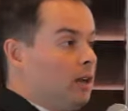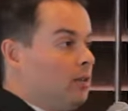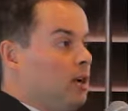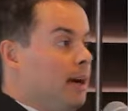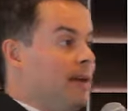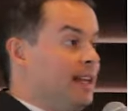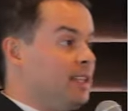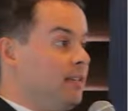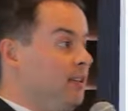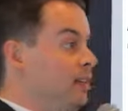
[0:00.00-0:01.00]
common
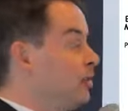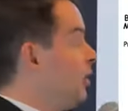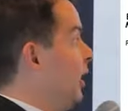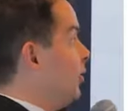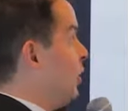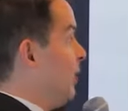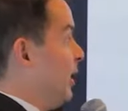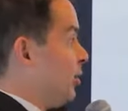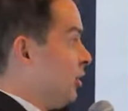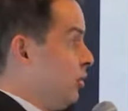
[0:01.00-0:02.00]
activities in
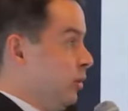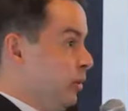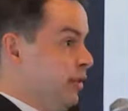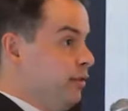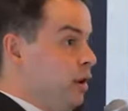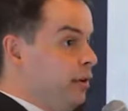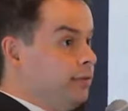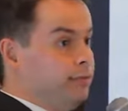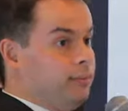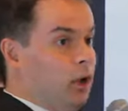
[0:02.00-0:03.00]
supination would involve
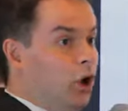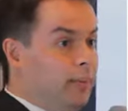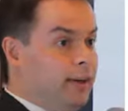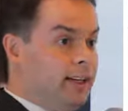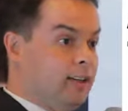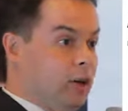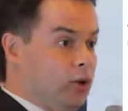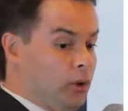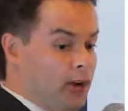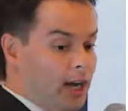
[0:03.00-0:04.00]
opening a
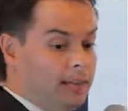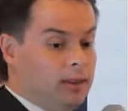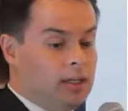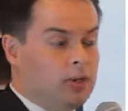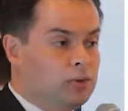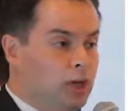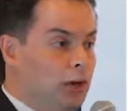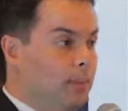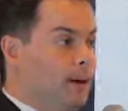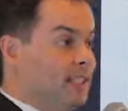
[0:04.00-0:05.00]
doorknob.
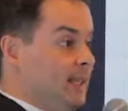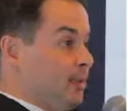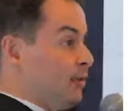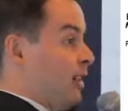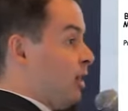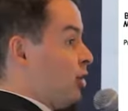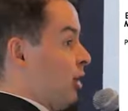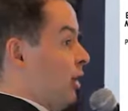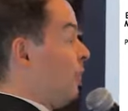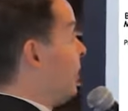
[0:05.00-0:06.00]
So biceps
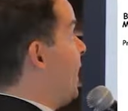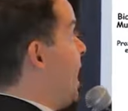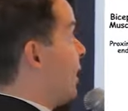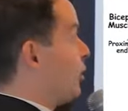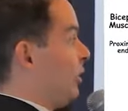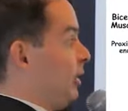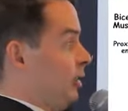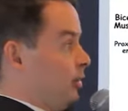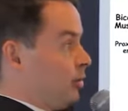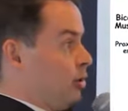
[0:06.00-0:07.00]
flexion actually
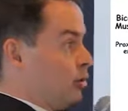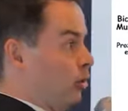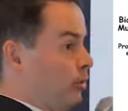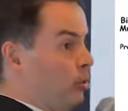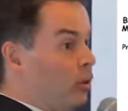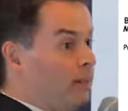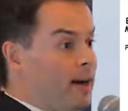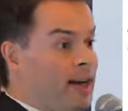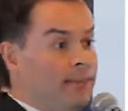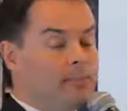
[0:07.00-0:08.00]
is controlled more
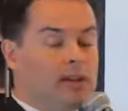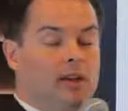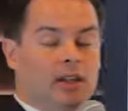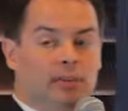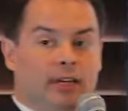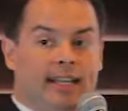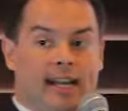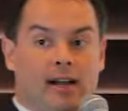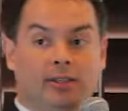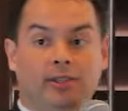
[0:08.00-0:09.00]
by the
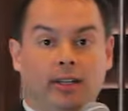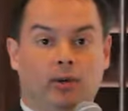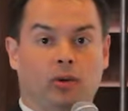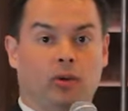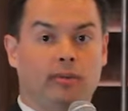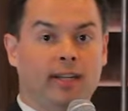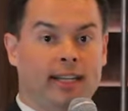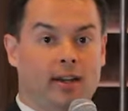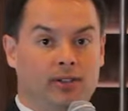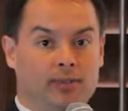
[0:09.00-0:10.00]
brachialis and
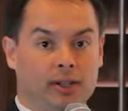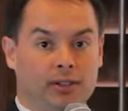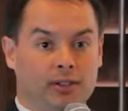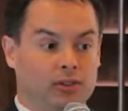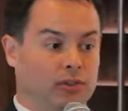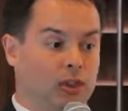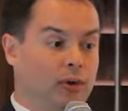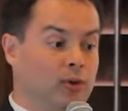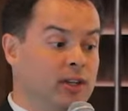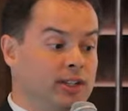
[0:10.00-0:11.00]
coracobrachialis muscles. So
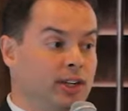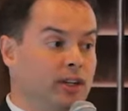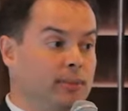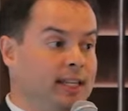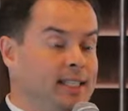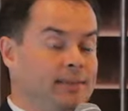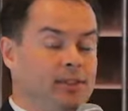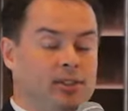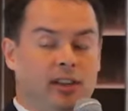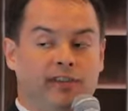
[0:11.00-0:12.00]
you can tear your biceps
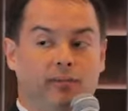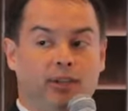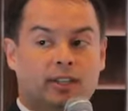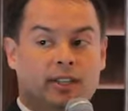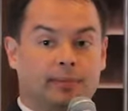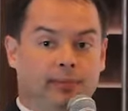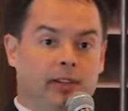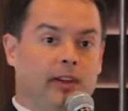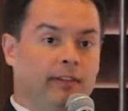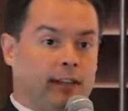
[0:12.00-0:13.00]
and still have pretty good
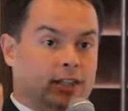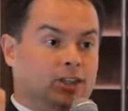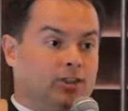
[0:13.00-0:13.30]
flexion